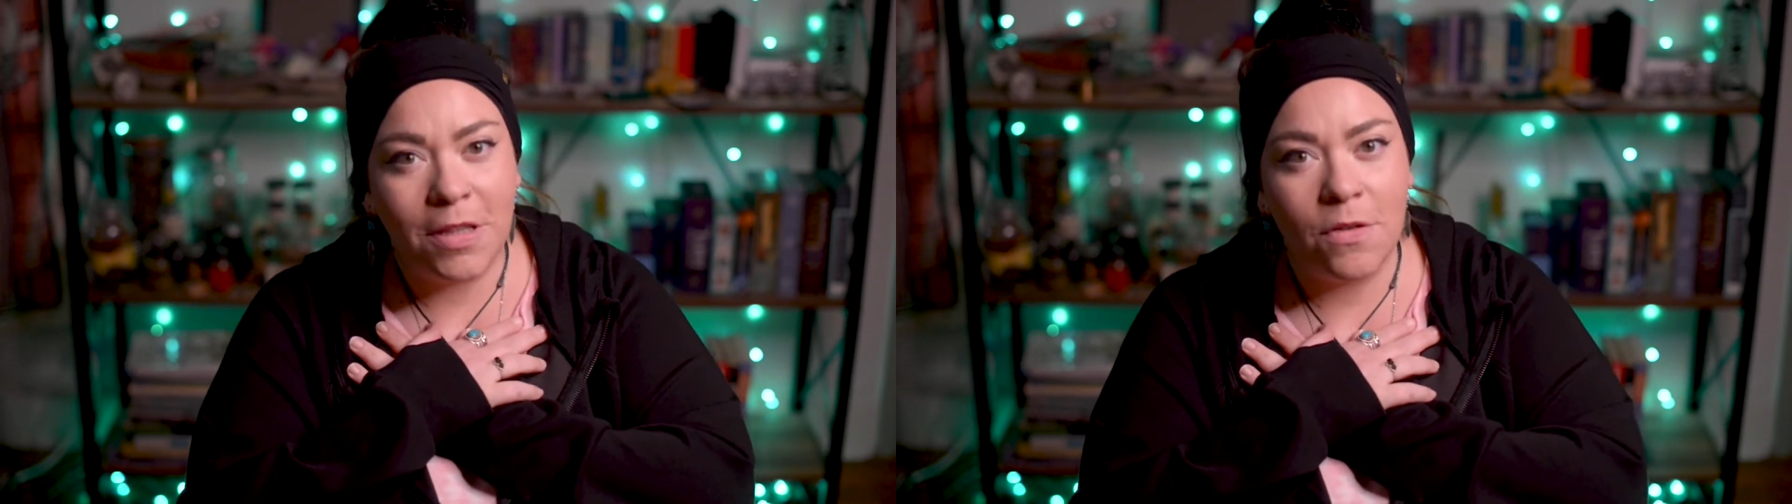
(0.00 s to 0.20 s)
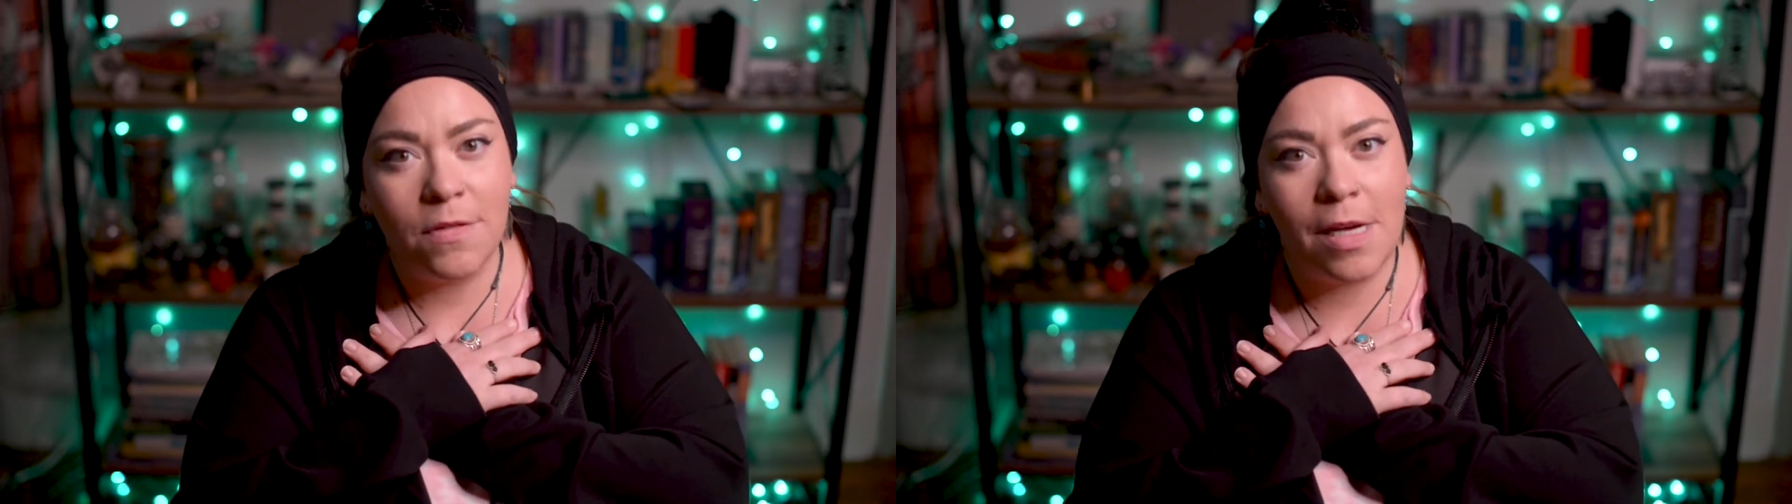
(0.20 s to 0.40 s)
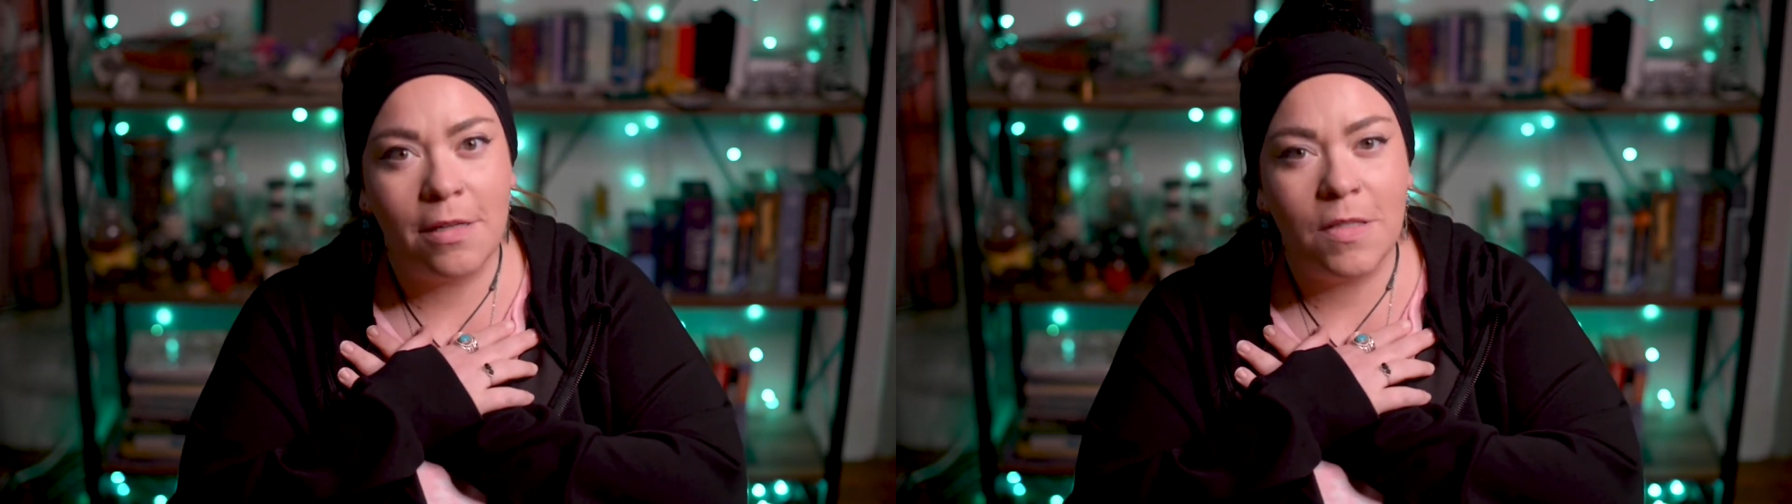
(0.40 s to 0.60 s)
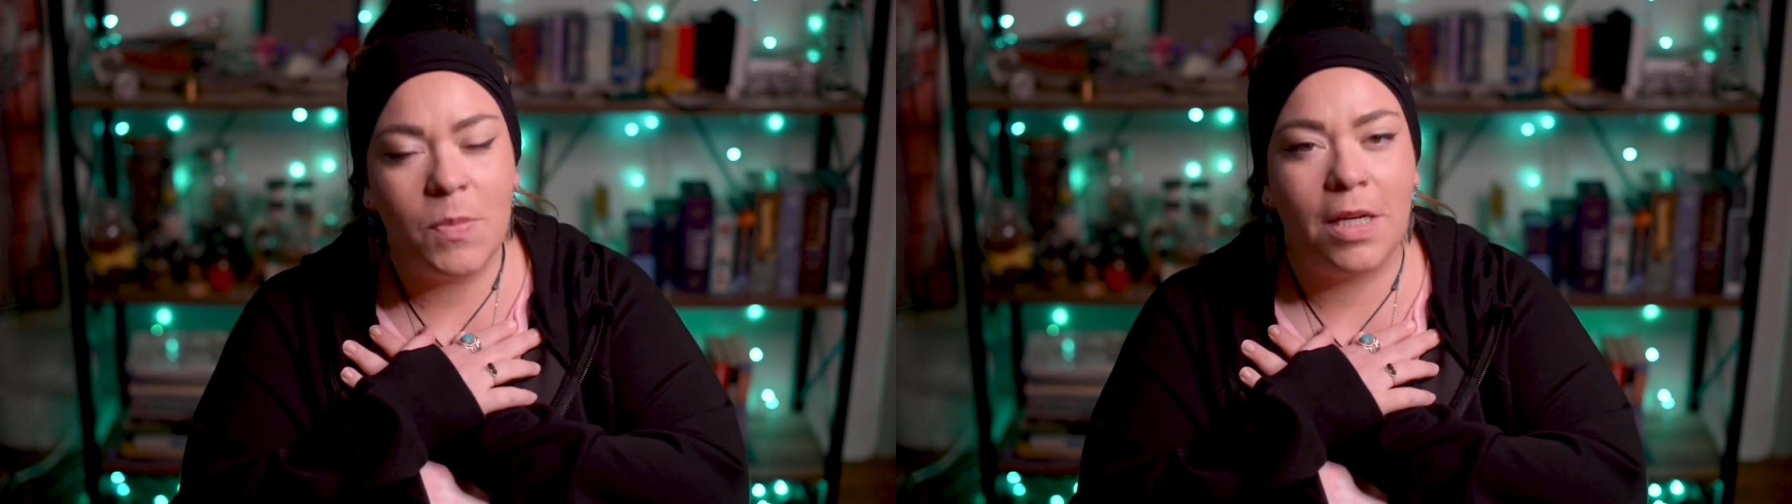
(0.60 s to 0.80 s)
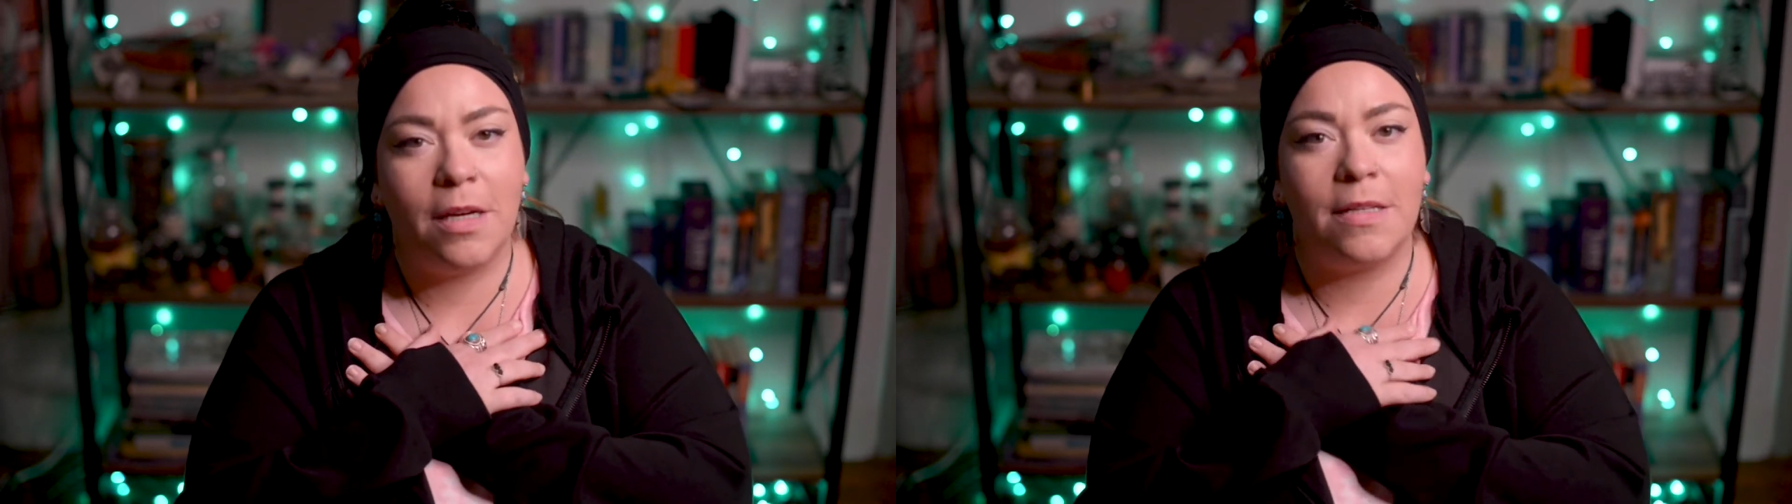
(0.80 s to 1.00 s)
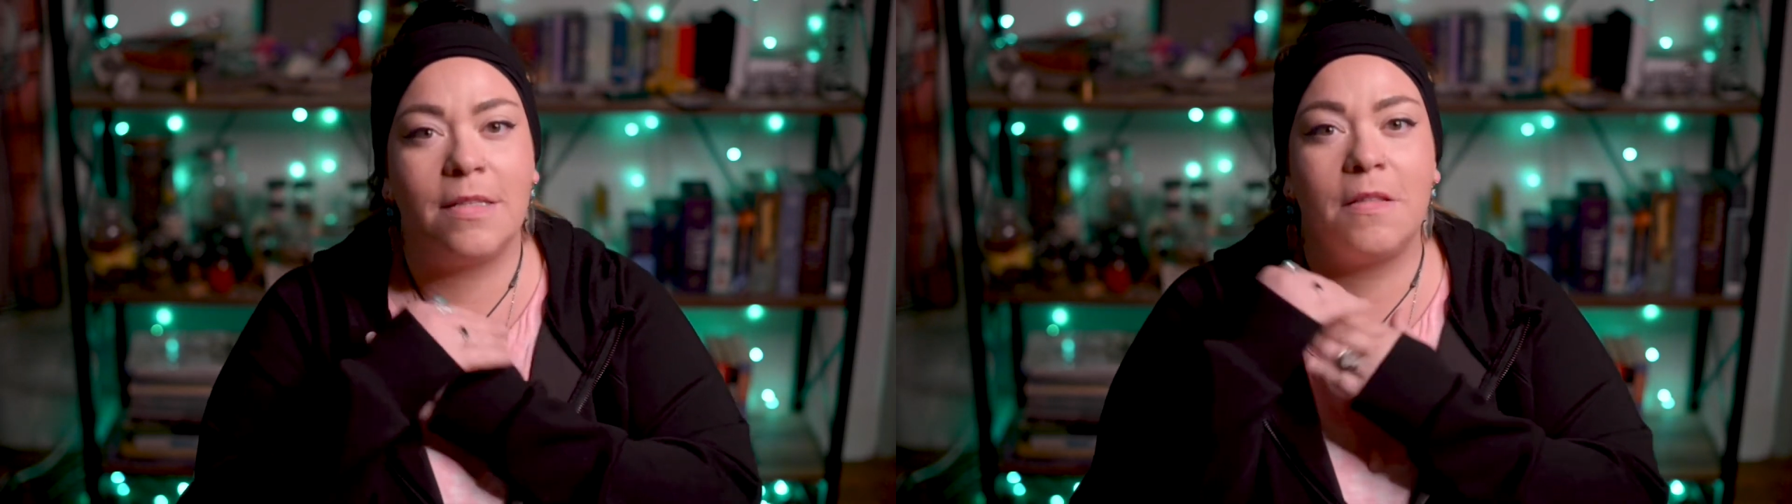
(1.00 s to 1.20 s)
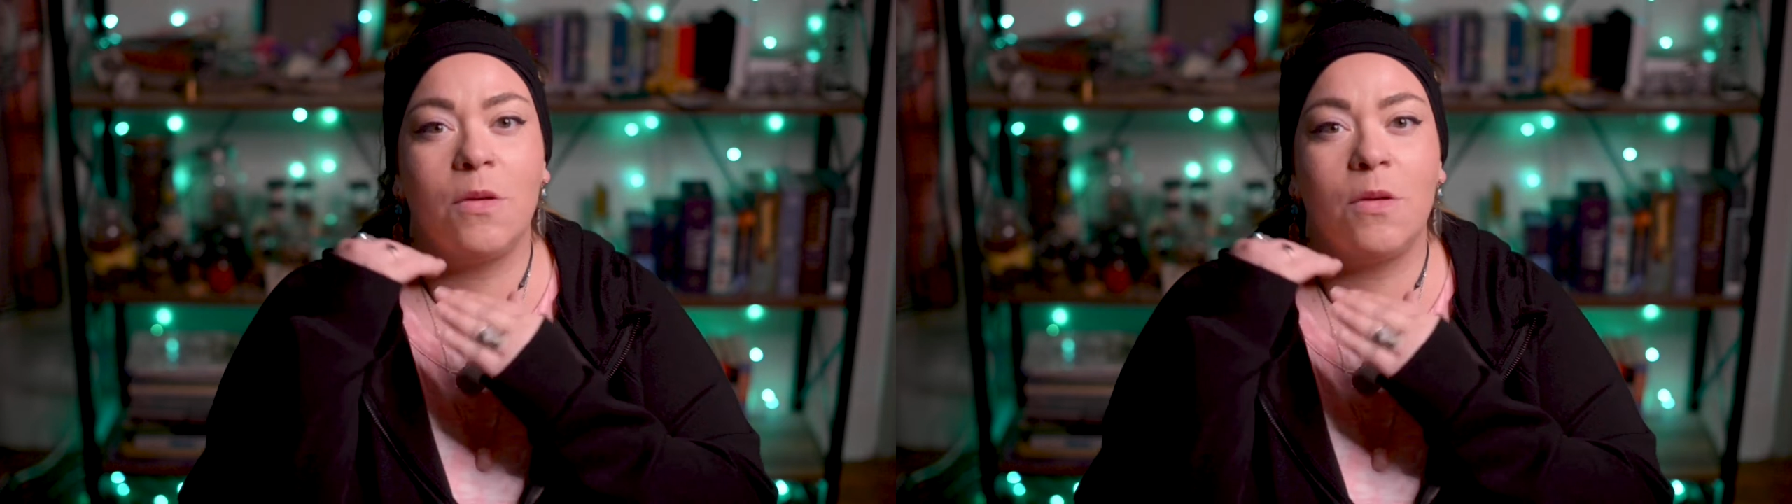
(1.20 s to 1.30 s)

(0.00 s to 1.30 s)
those cycles because